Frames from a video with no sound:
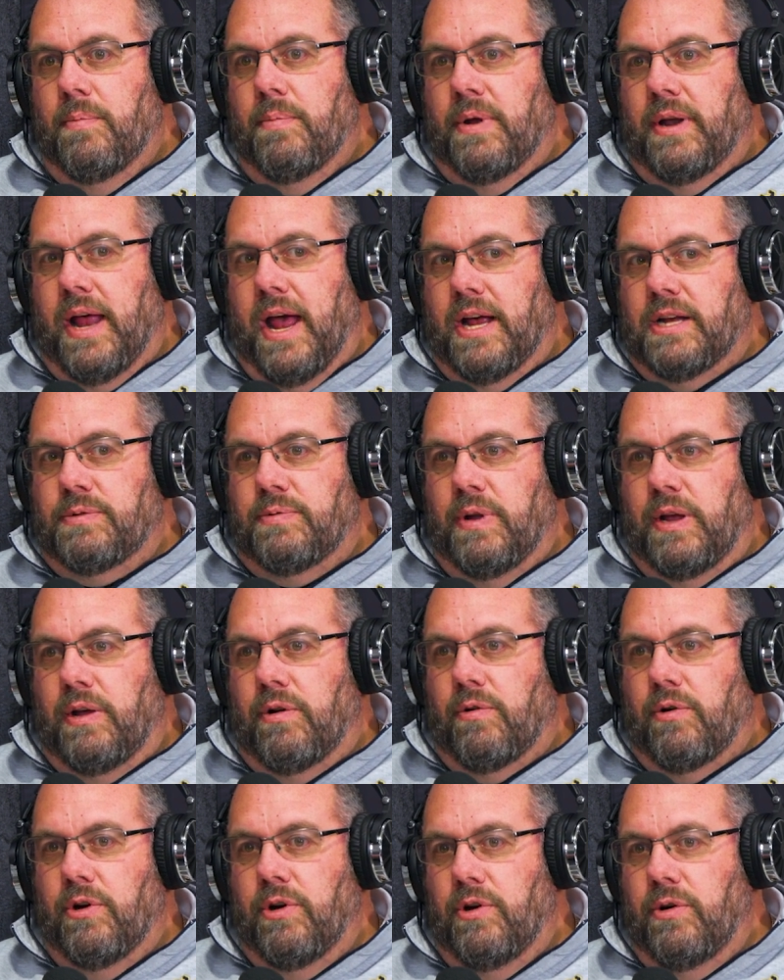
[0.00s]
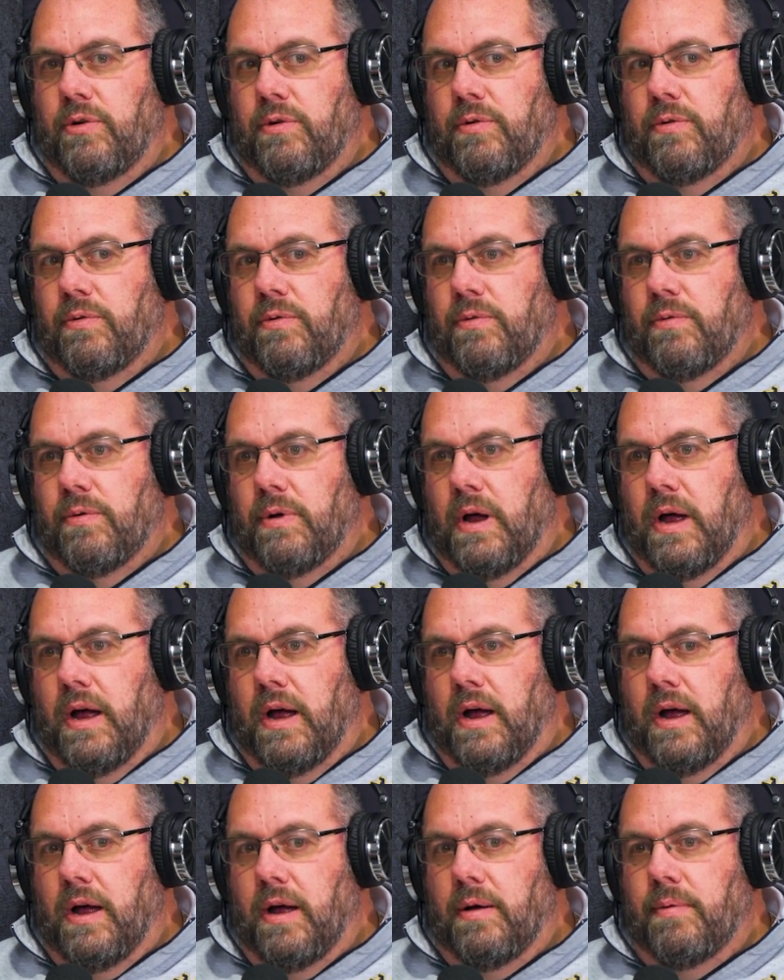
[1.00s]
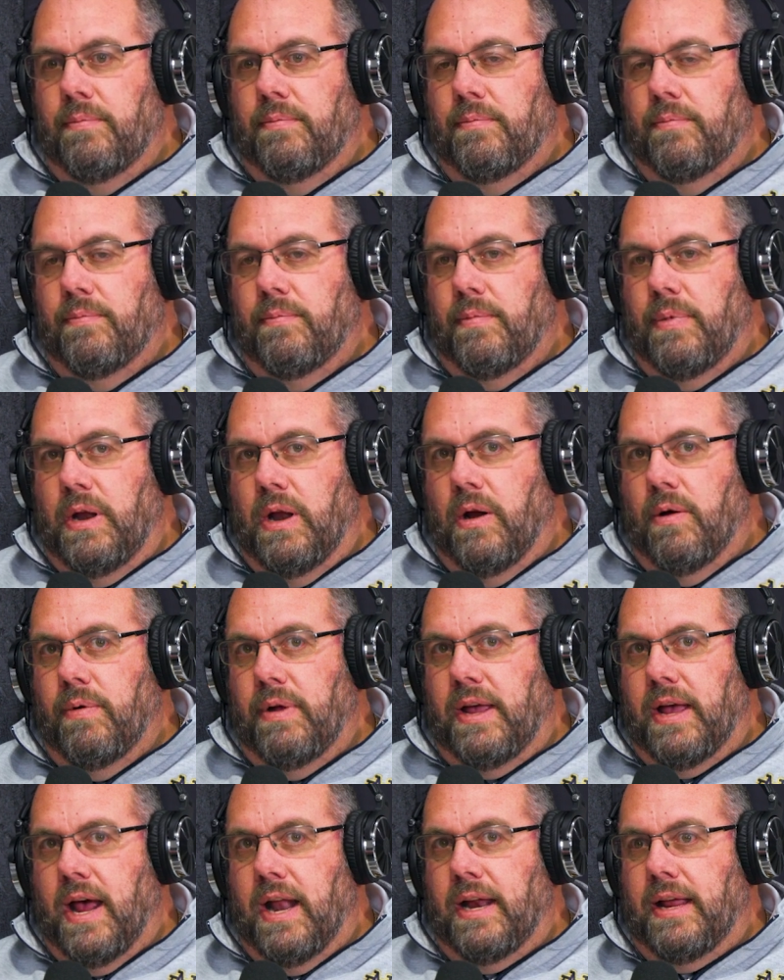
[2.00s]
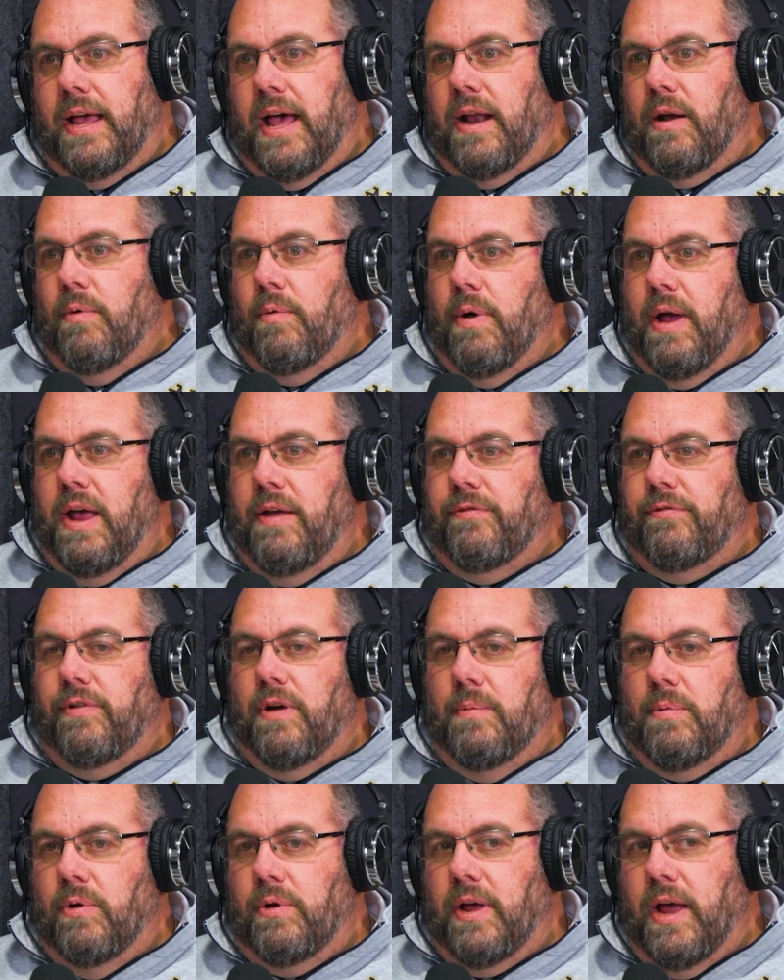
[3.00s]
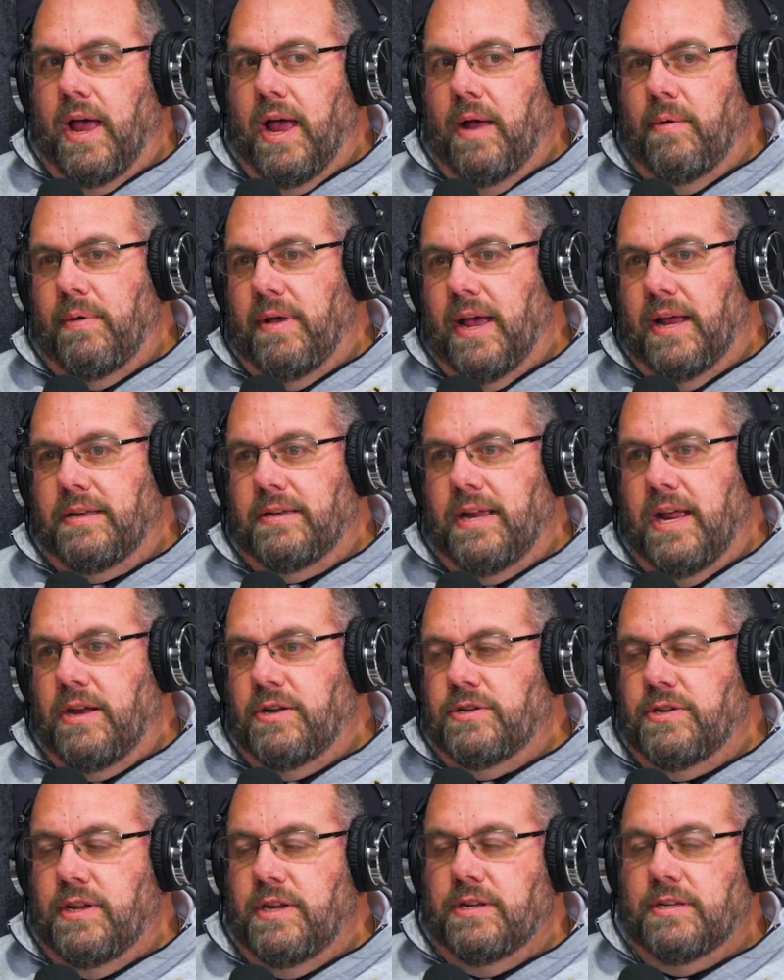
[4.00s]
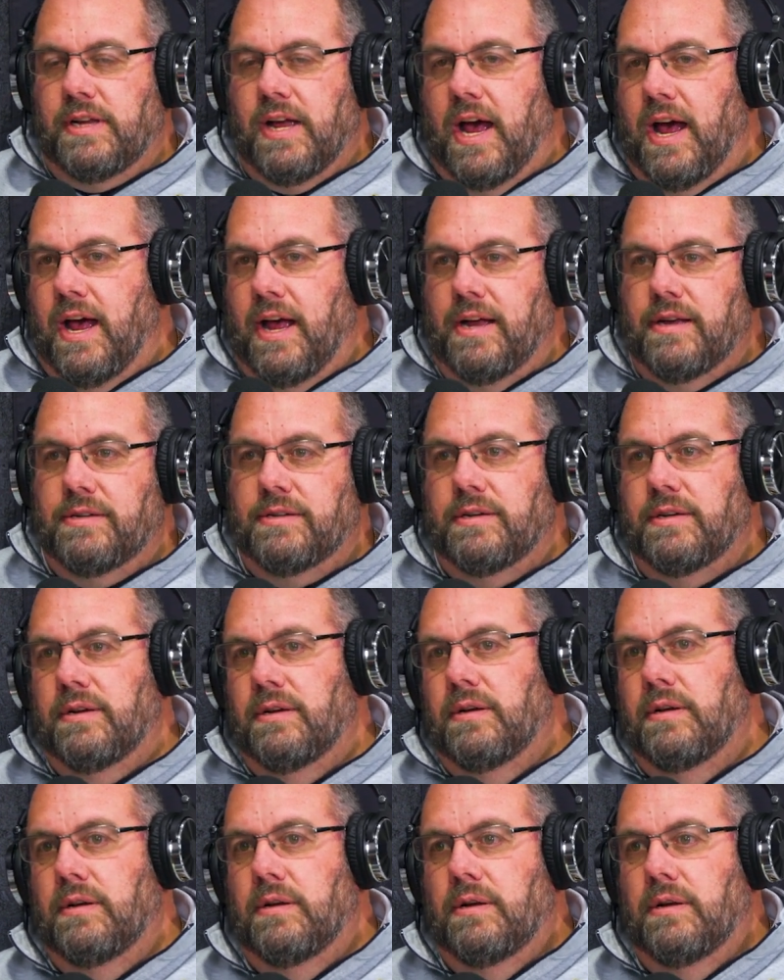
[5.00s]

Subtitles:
But as we grew, we kind of got away from, okay, hey, we got to teach these guys